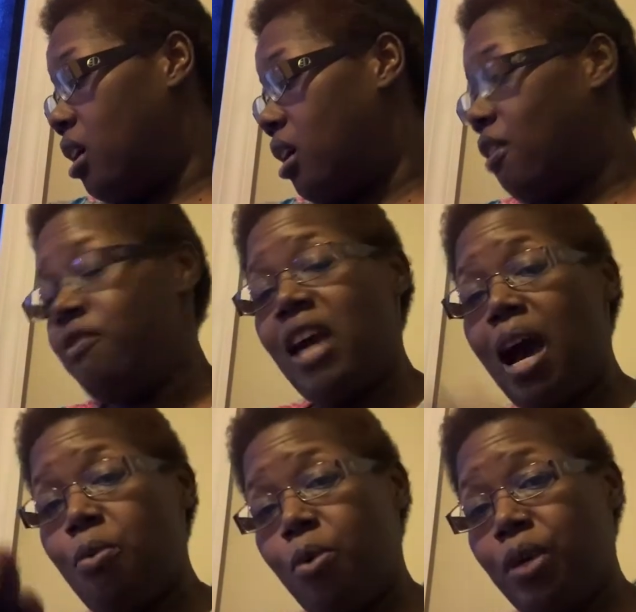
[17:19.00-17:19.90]
if
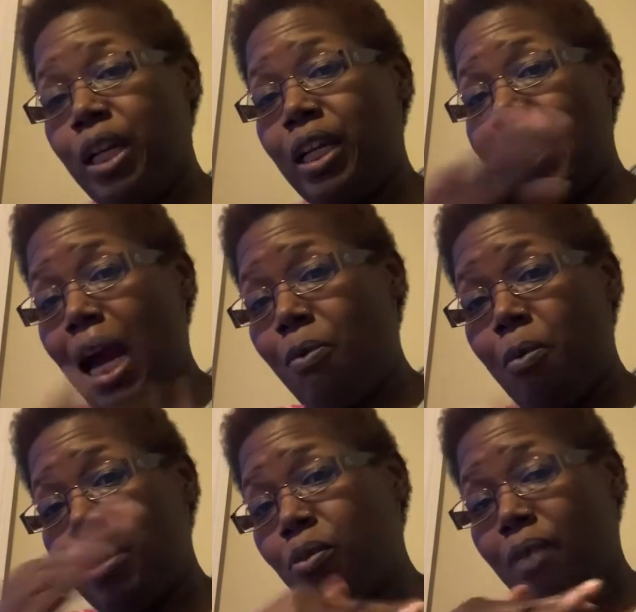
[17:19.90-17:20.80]
y'all want it and y'all want
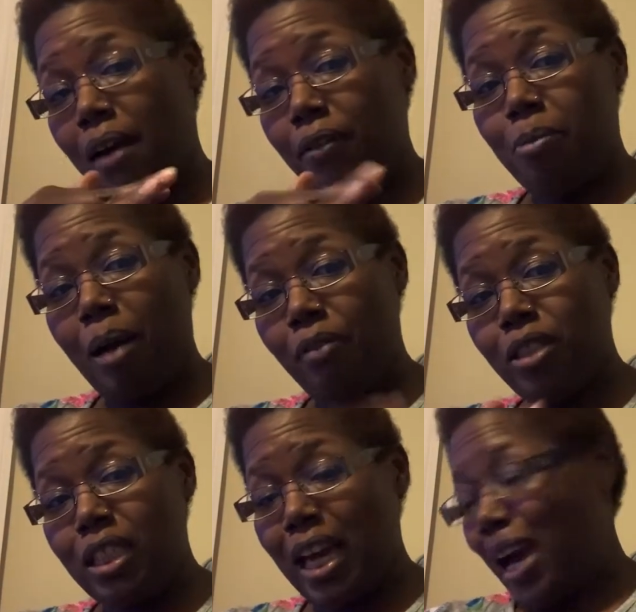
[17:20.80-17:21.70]
me to raffle them off
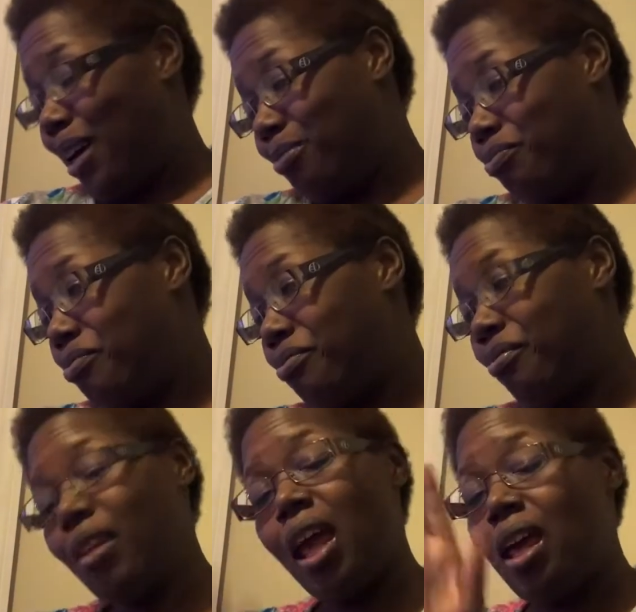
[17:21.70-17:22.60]
to y'all
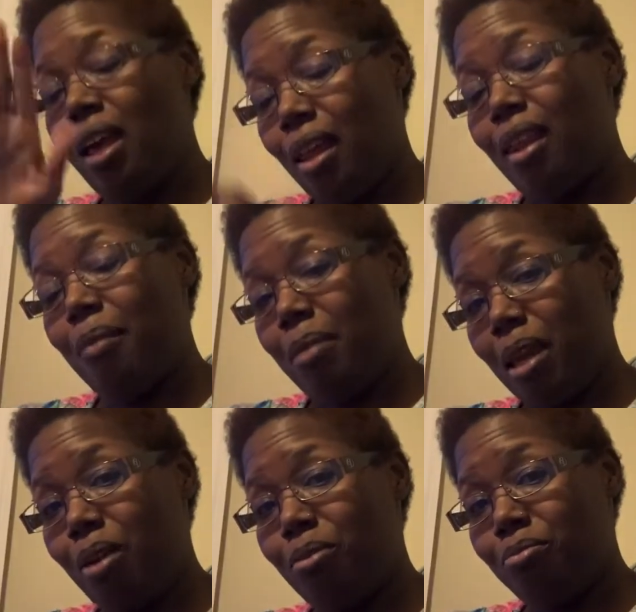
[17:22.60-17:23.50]
let me
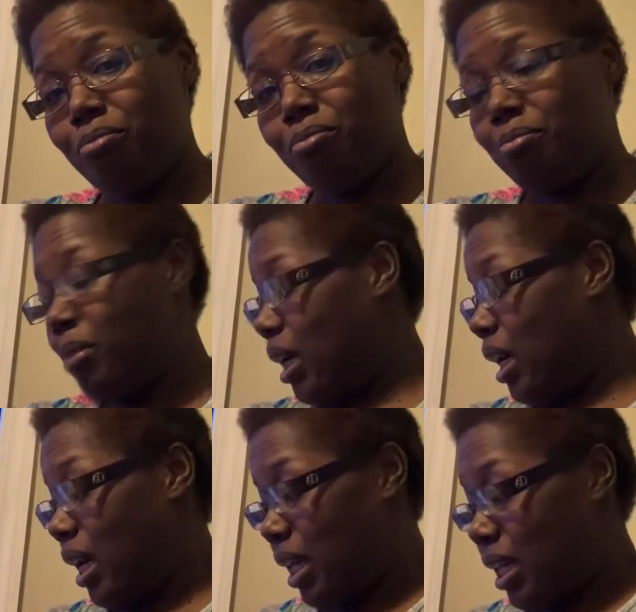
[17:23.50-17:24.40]
know but
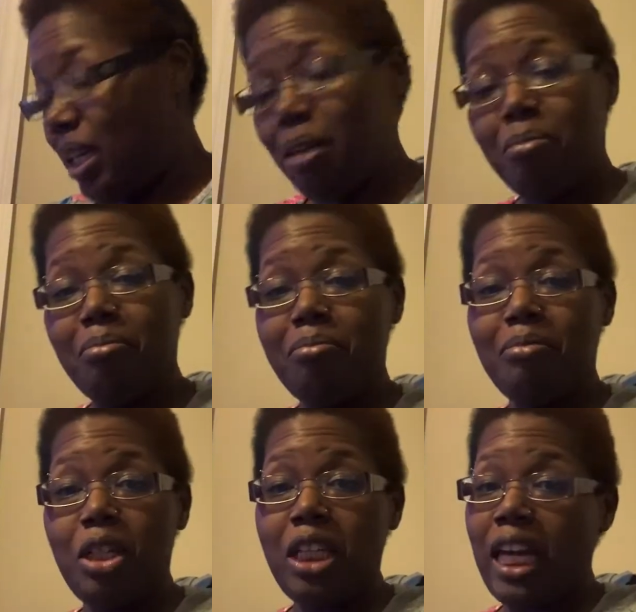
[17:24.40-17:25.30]
them
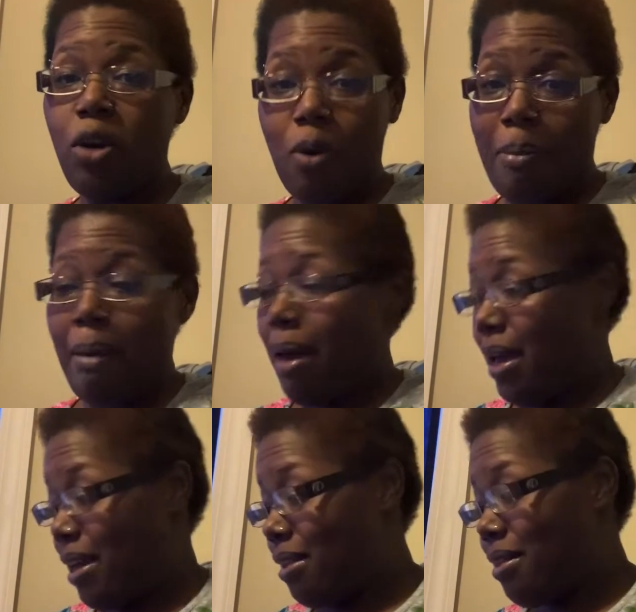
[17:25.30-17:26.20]
they going
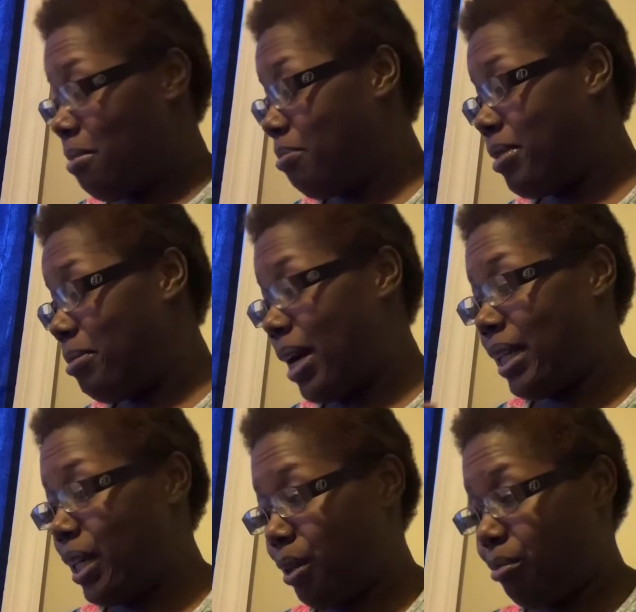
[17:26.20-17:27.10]
bye-bye them, them got to go